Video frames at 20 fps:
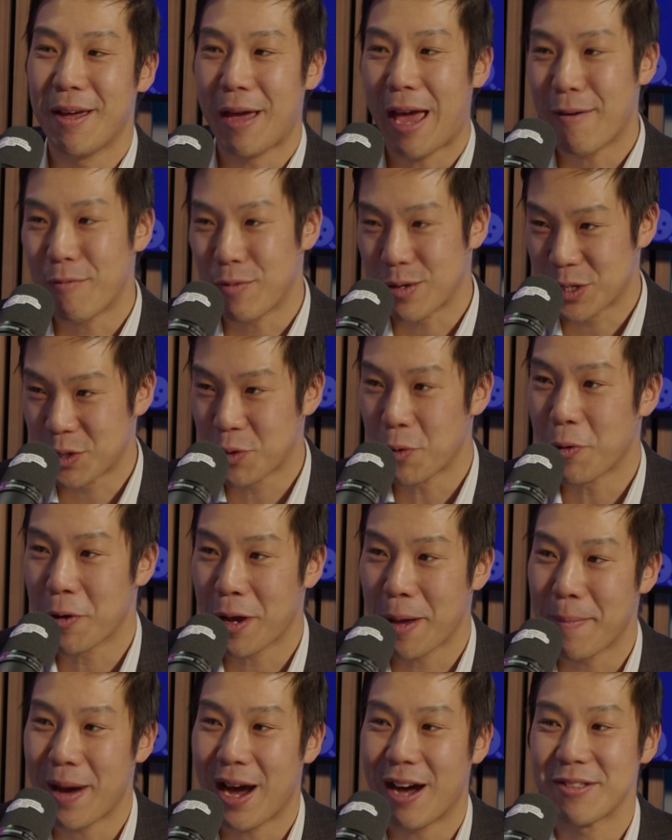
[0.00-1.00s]
Everyone's
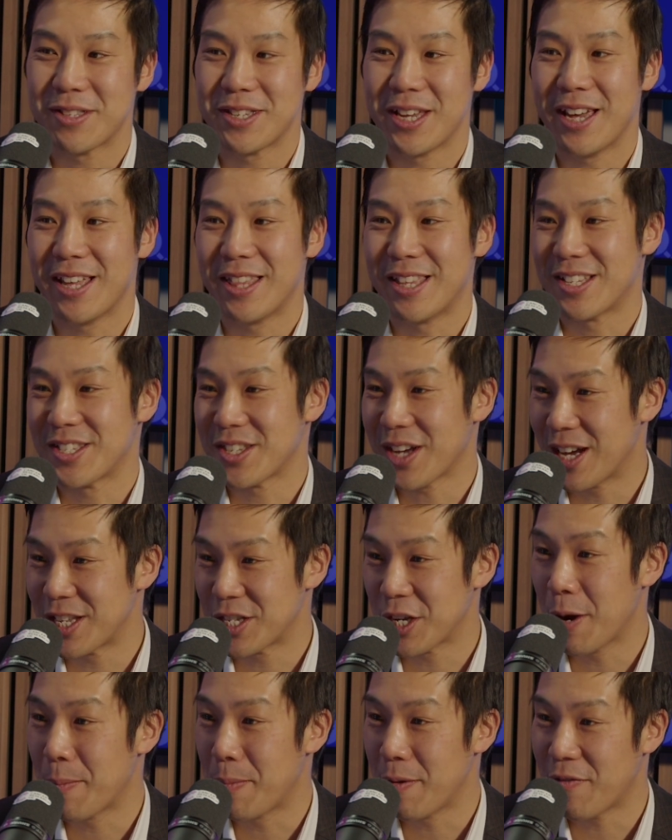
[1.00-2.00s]
talking about it. The
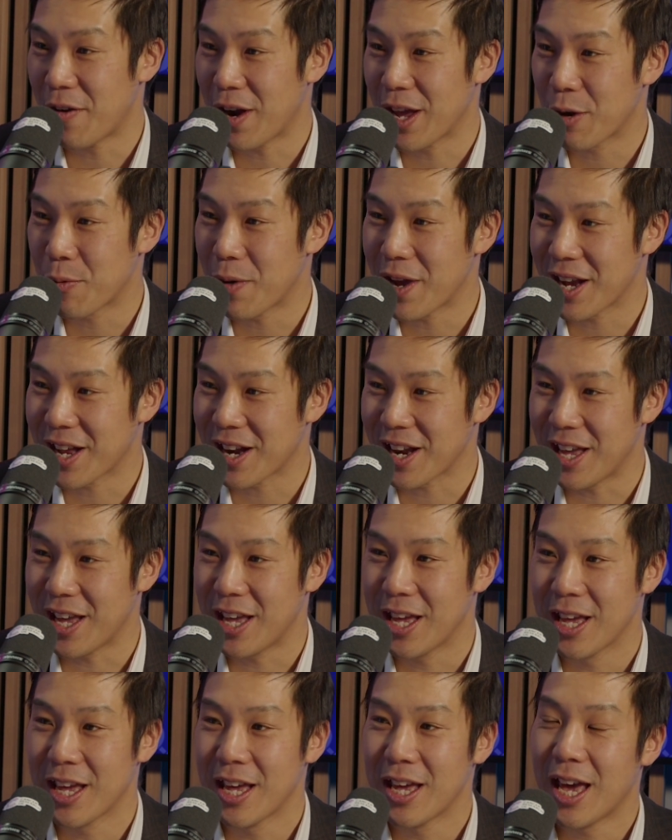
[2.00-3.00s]
sites are opening very
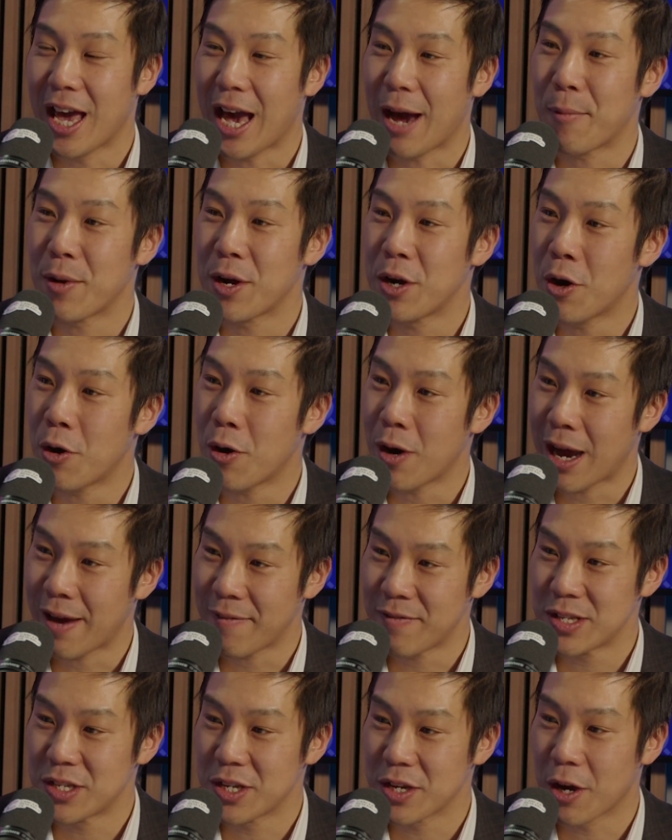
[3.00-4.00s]
quickly. And we're not
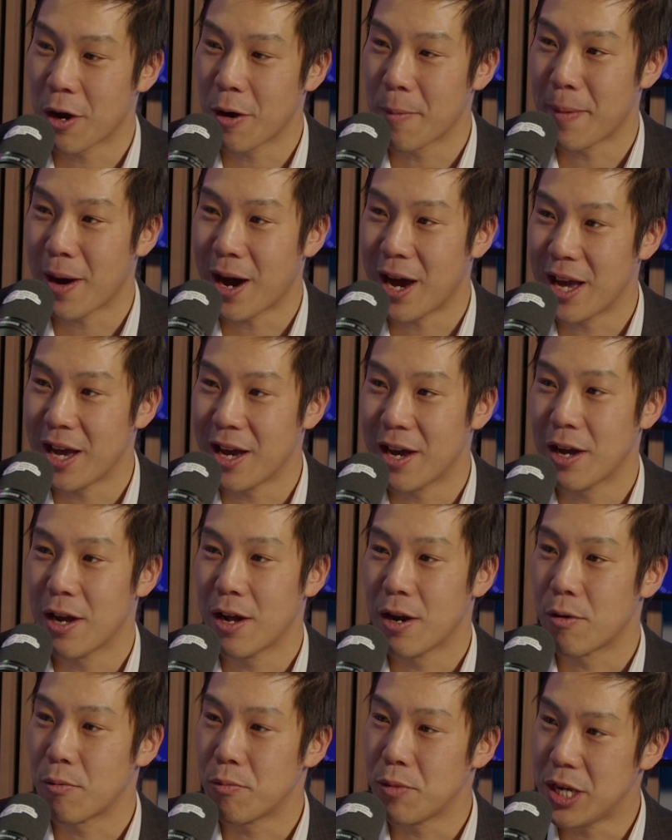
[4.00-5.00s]
having to go by a
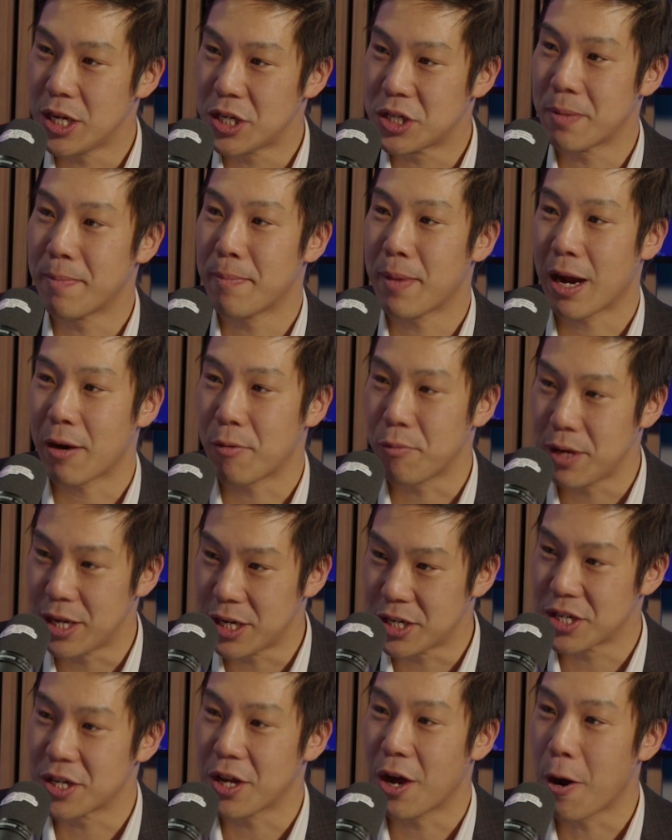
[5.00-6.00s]
region by
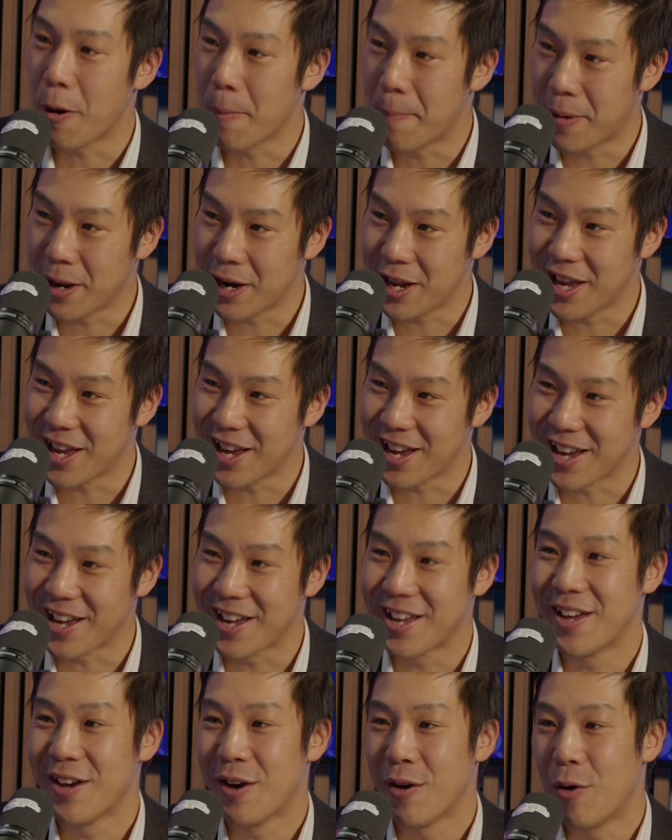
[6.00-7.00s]
region
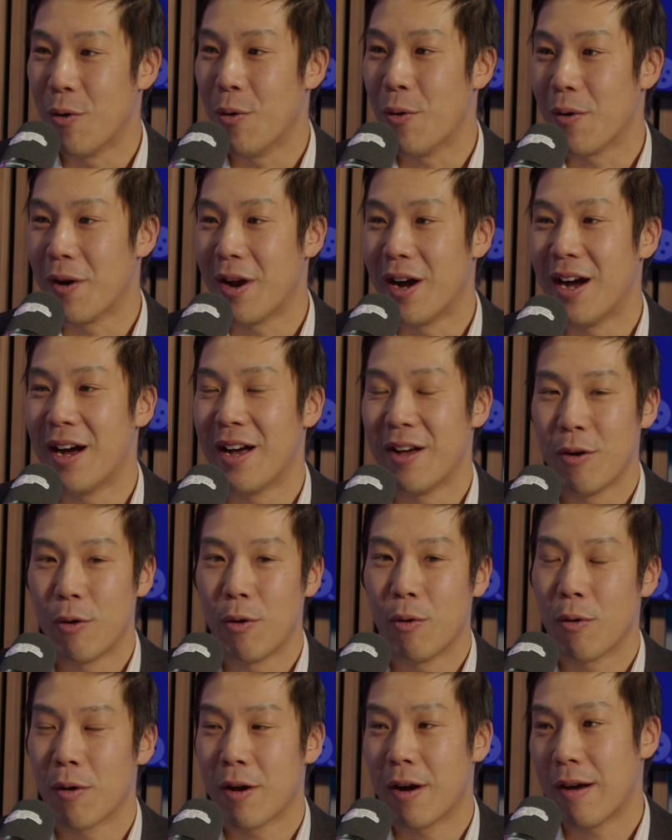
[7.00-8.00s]
opening or a
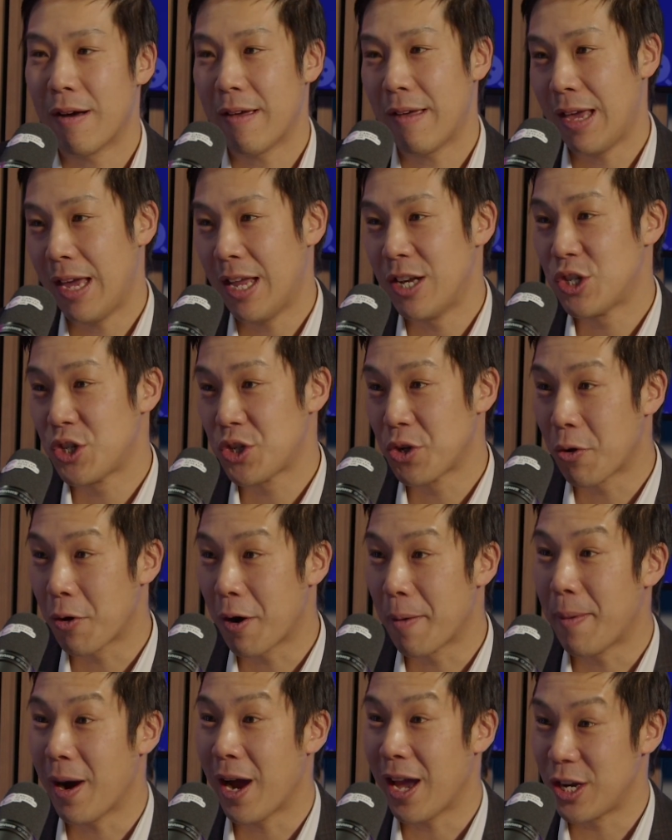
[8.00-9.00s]

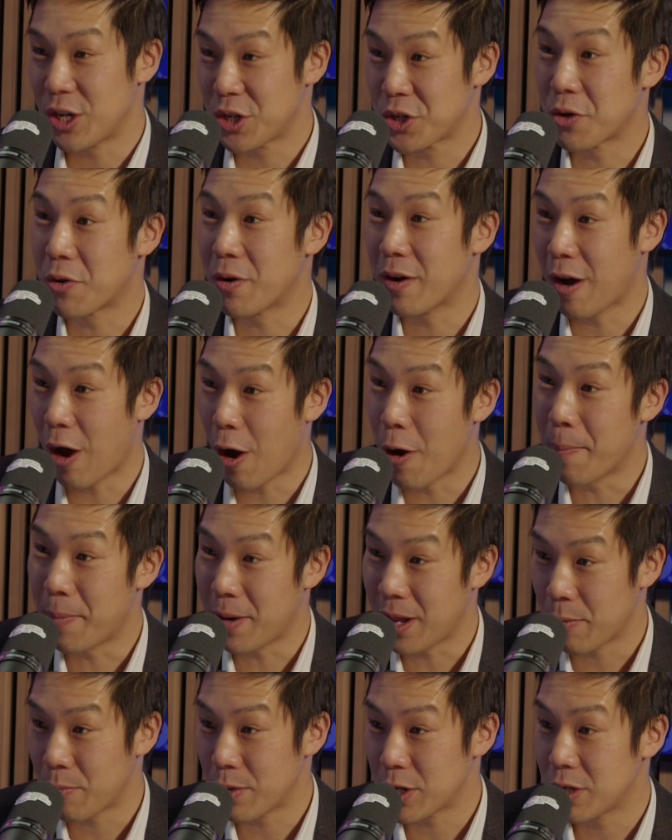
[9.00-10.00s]
insurer by insurer
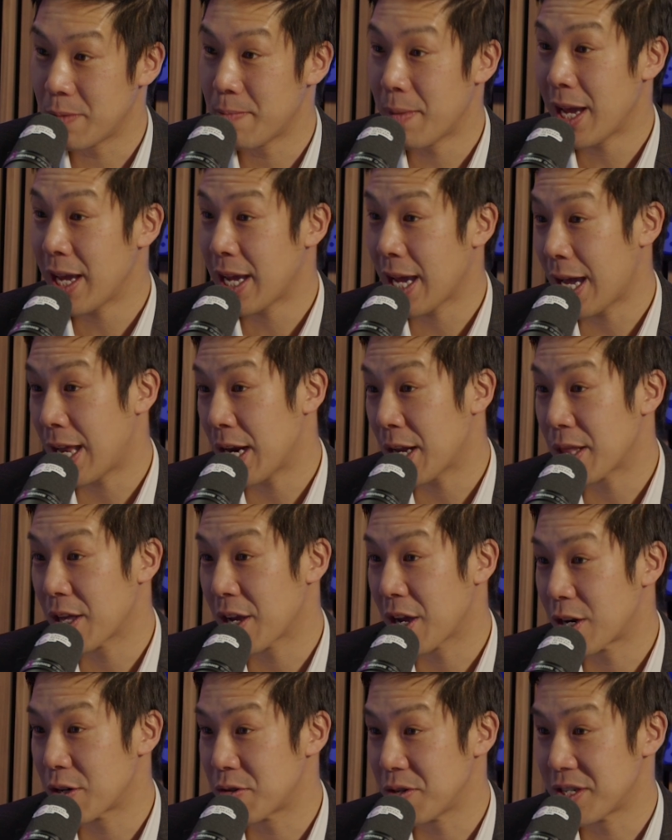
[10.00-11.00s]
opening, which you may get in other
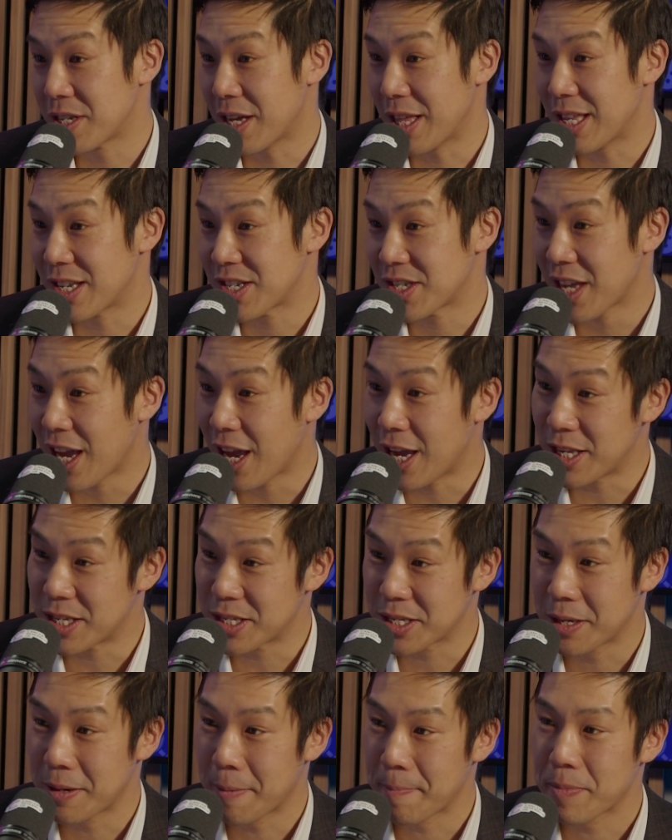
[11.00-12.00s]
countries like the
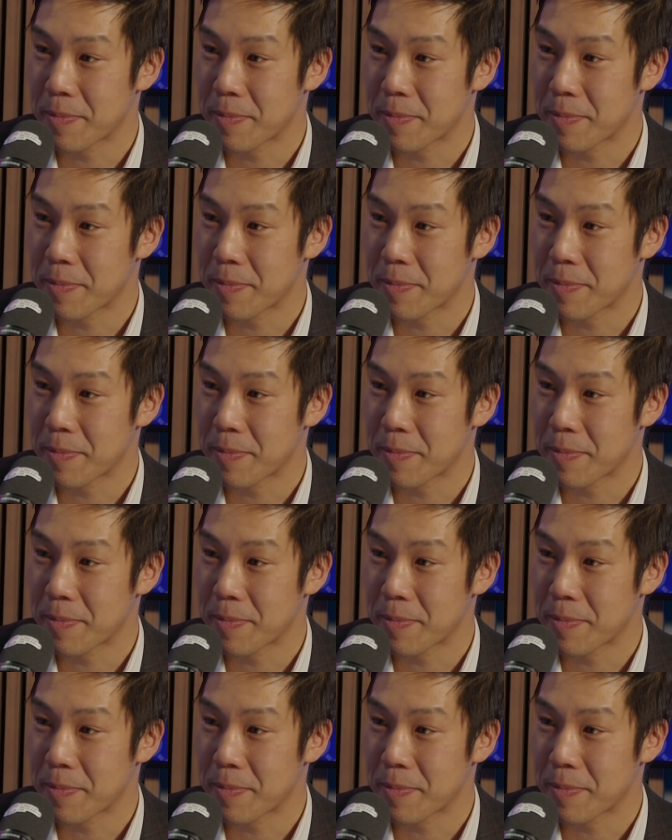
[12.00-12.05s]
States.